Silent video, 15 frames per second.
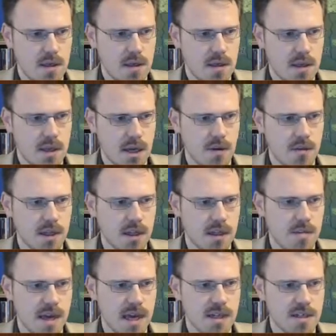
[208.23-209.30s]
I don't think the
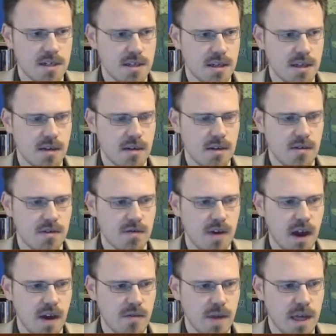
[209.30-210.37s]
mage is going to use
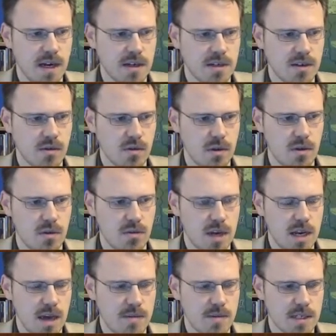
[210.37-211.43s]
5 mana to do 3
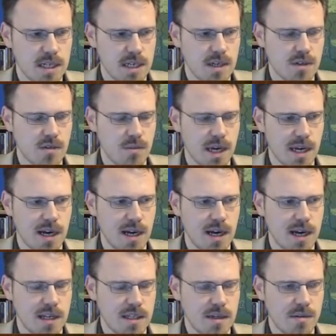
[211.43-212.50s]
damage to each of my
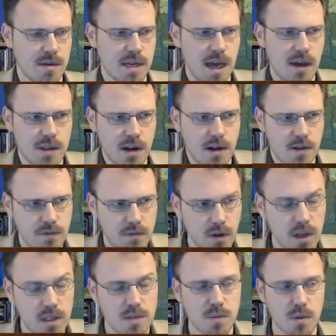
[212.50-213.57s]
guys. I mean, now they are
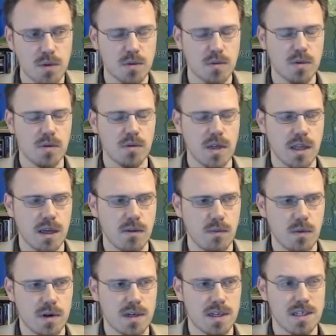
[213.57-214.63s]
frostboltable where they
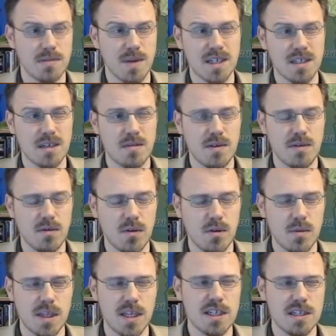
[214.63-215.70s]
weren't especially before,
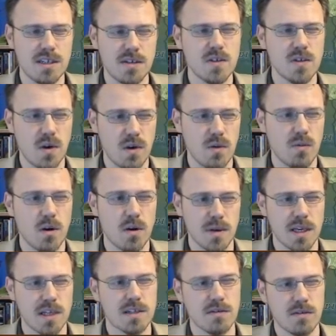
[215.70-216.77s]
but they still sort of were
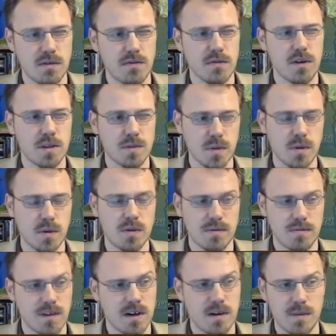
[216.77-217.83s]
because you go frostbolt and
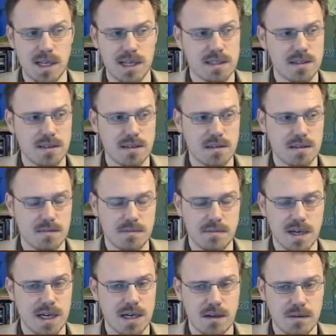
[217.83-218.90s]
fireblast, and
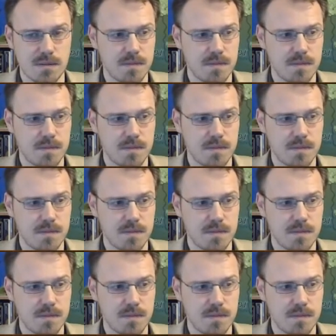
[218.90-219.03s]
I don't know.